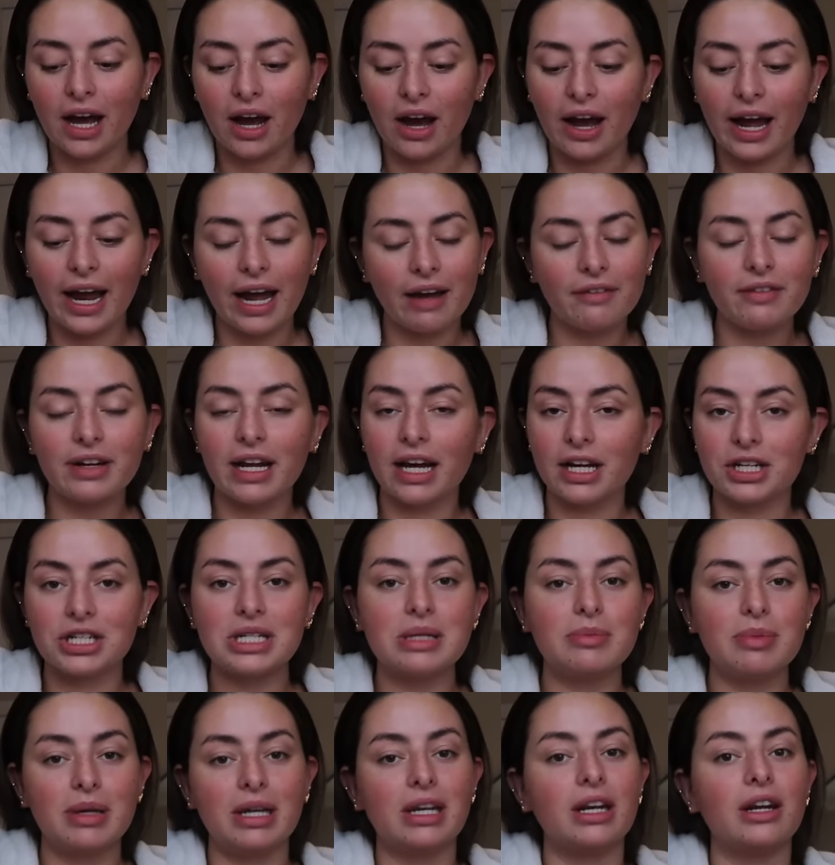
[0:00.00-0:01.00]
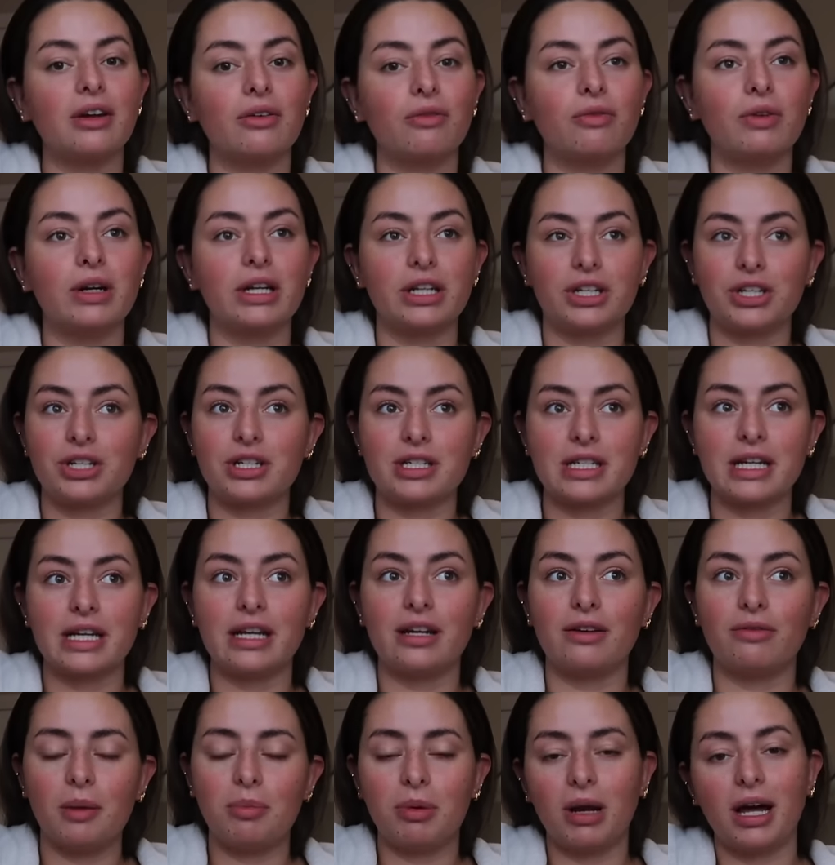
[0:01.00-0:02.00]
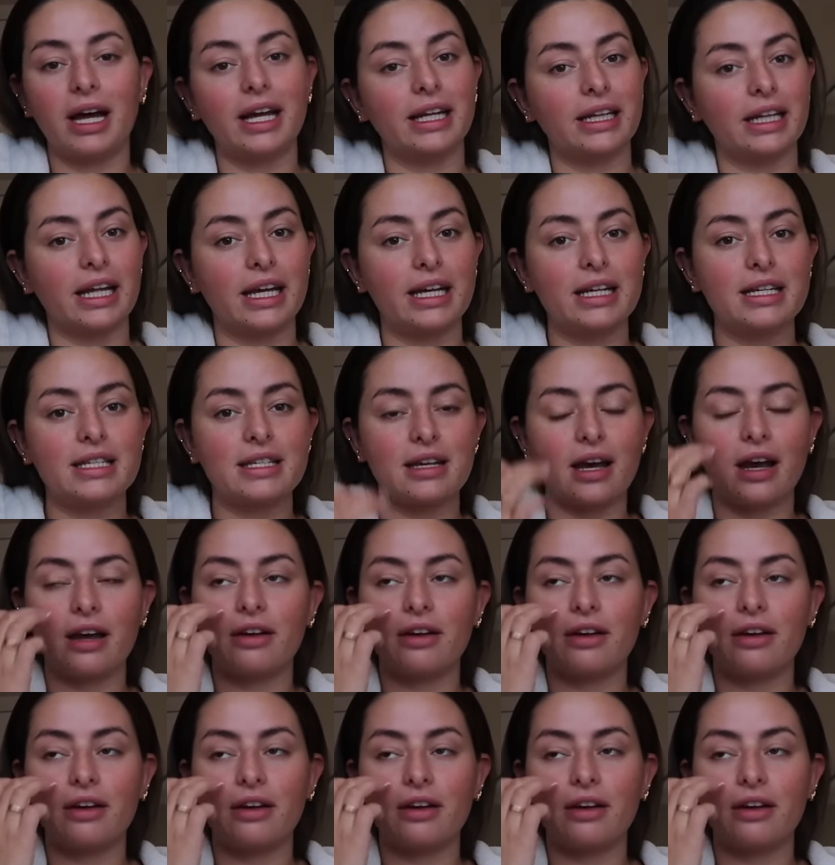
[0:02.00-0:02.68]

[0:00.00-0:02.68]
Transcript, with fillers: I haven't actually been religiously applying this.